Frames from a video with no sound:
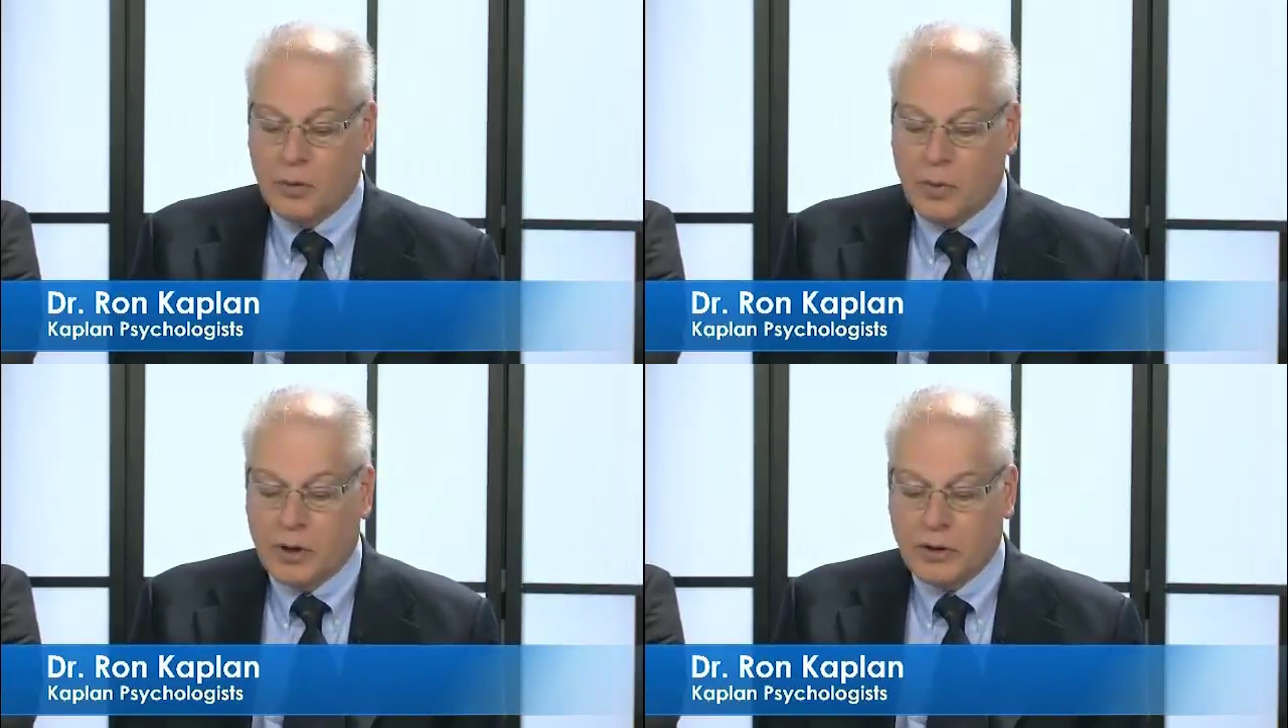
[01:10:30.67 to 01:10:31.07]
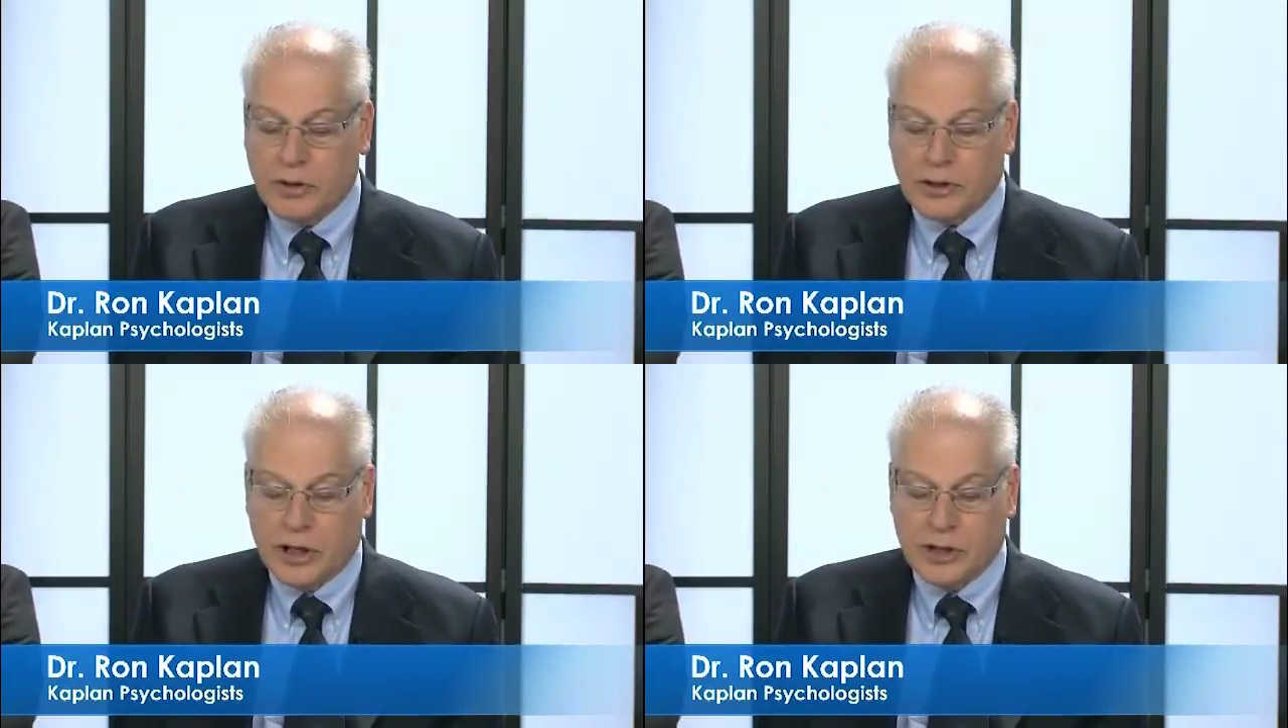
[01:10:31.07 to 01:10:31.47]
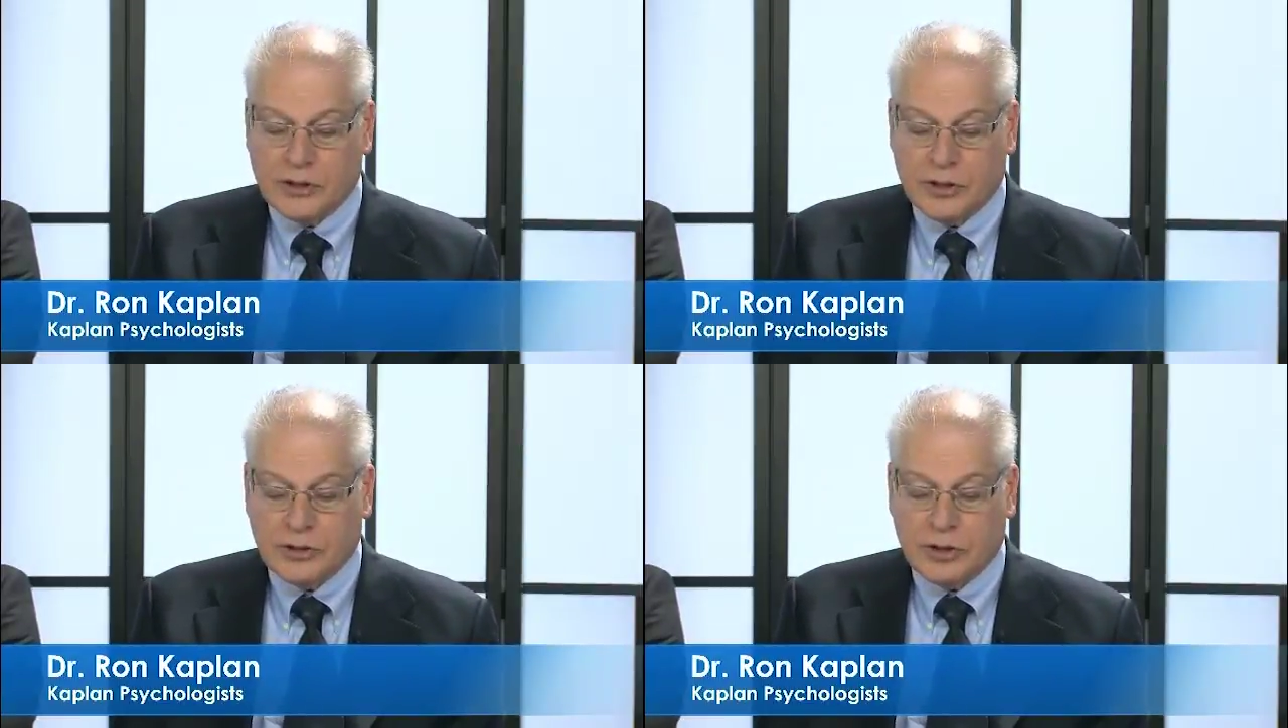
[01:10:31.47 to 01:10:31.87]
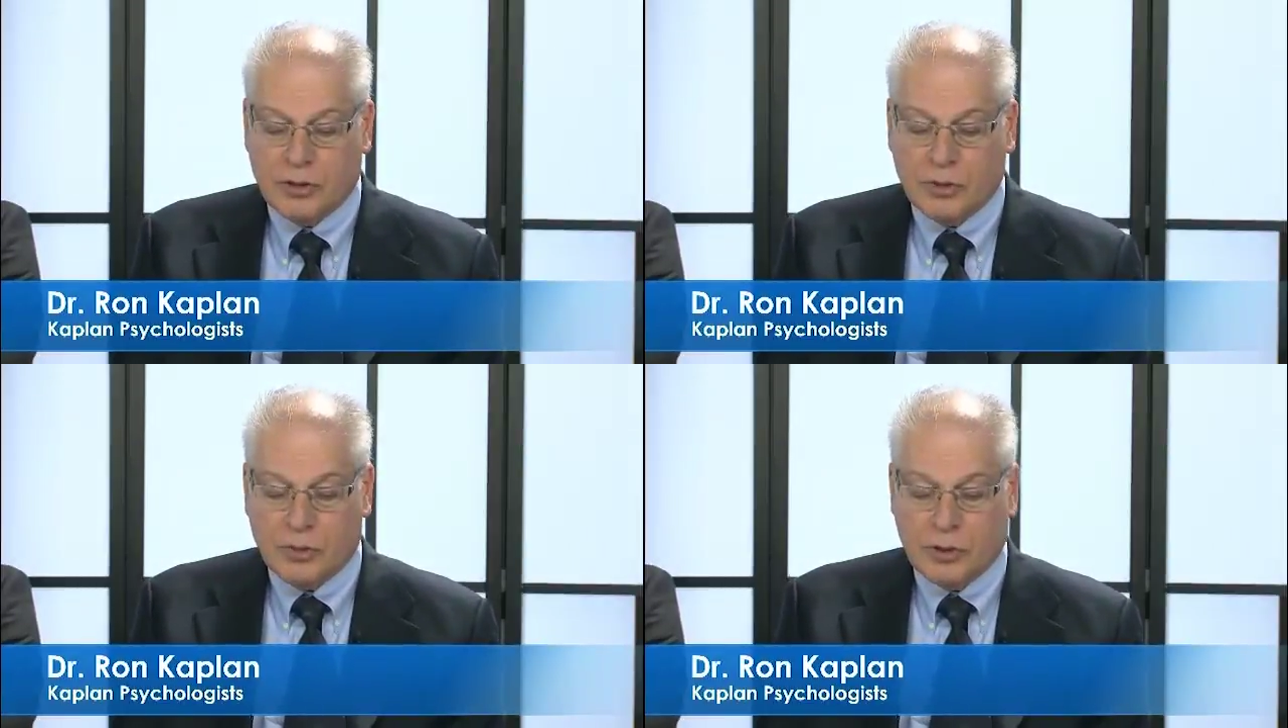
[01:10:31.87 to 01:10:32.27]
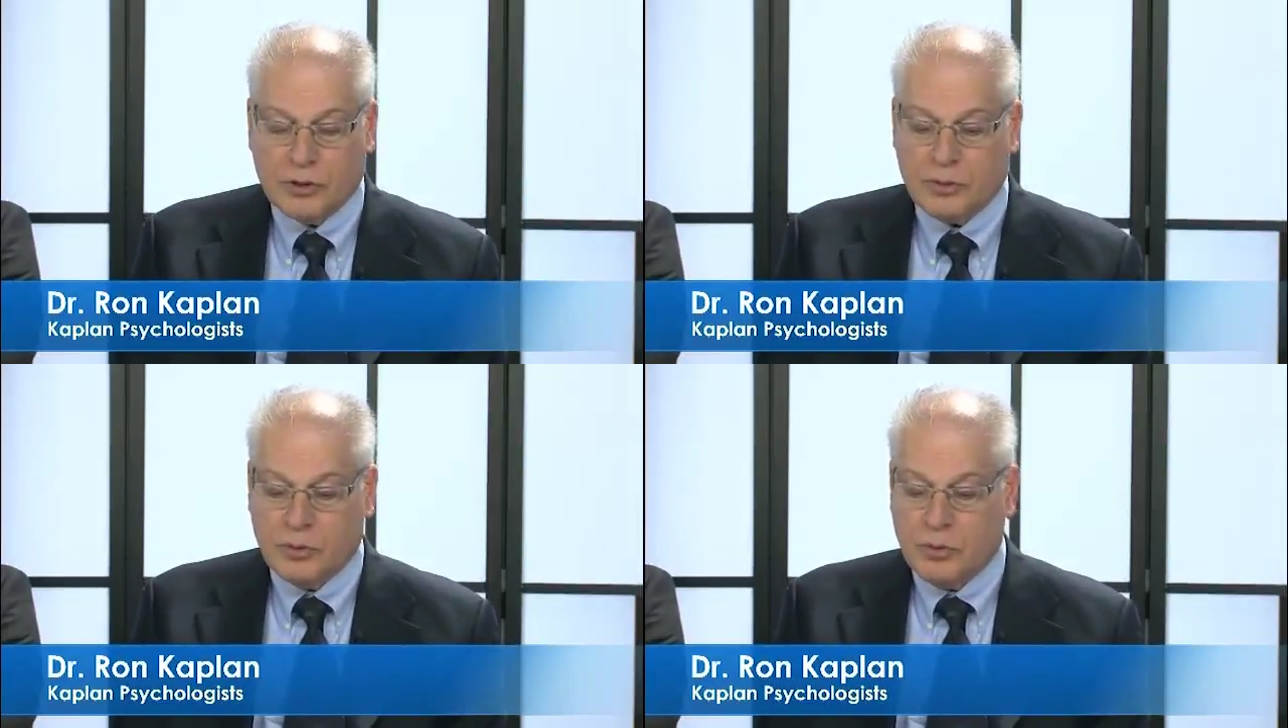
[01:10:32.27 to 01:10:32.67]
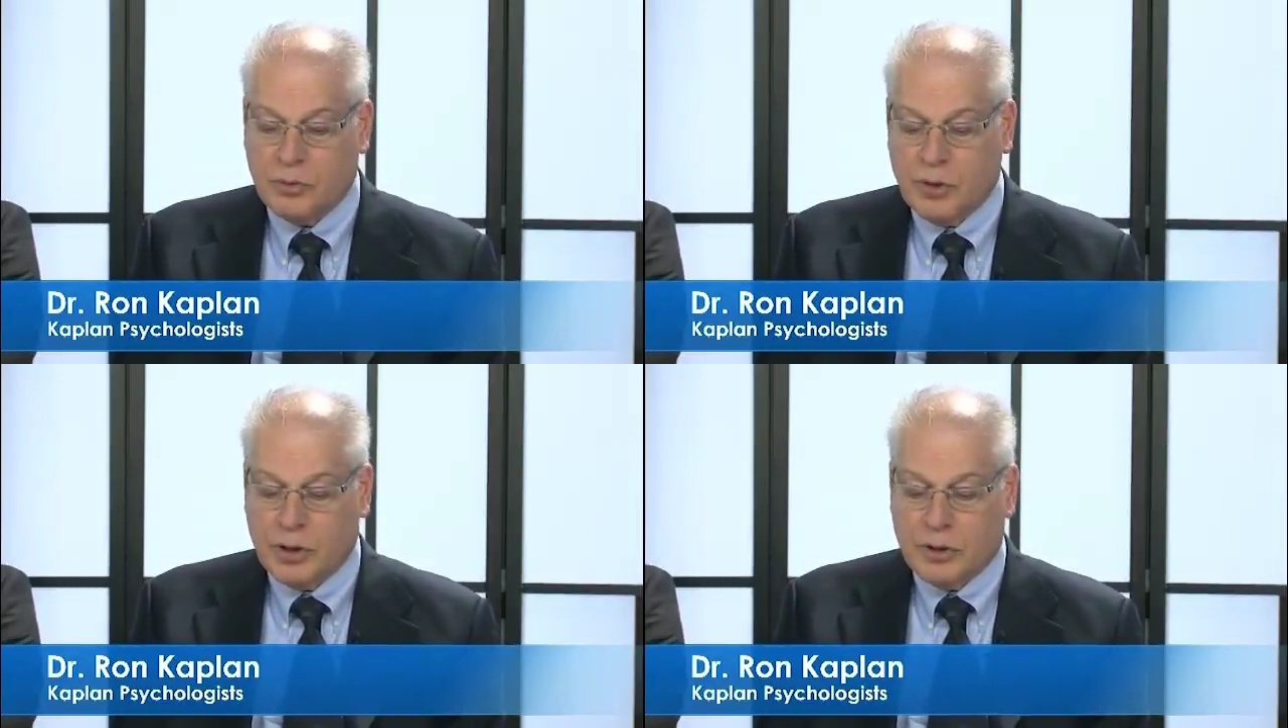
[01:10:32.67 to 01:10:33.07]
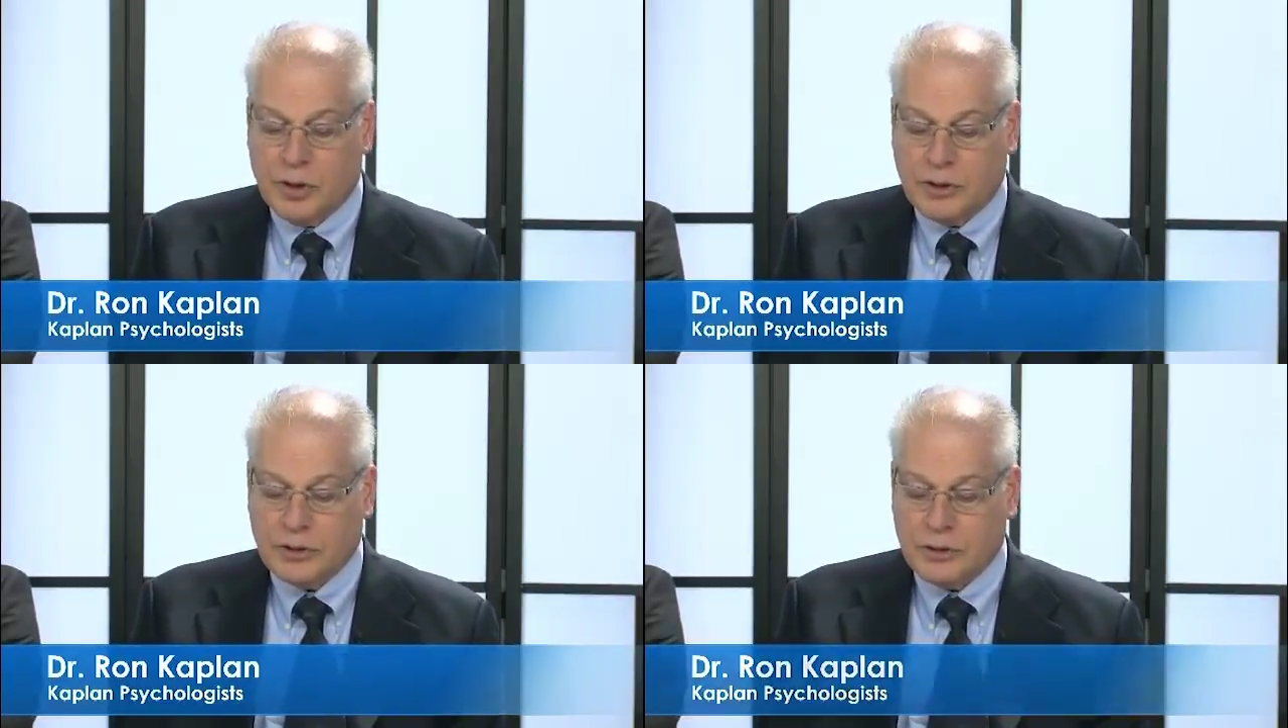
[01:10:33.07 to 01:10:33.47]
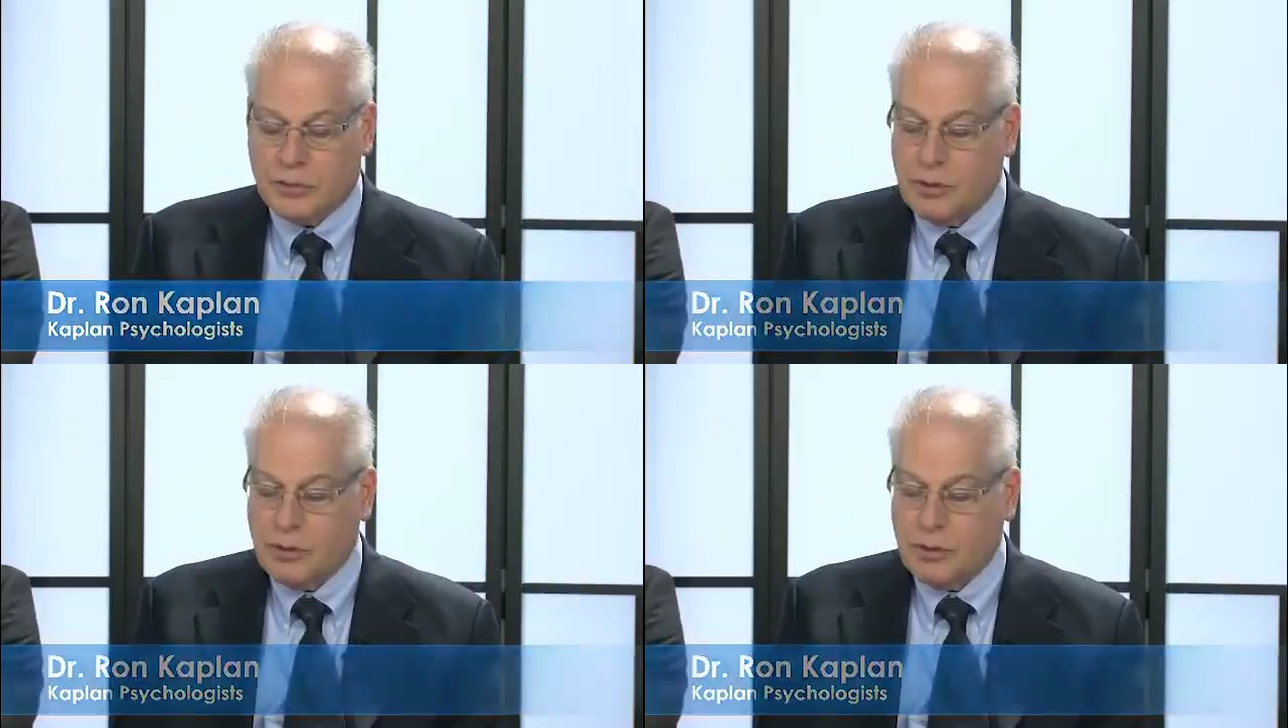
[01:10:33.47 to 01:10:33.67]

One of the changes, though, that's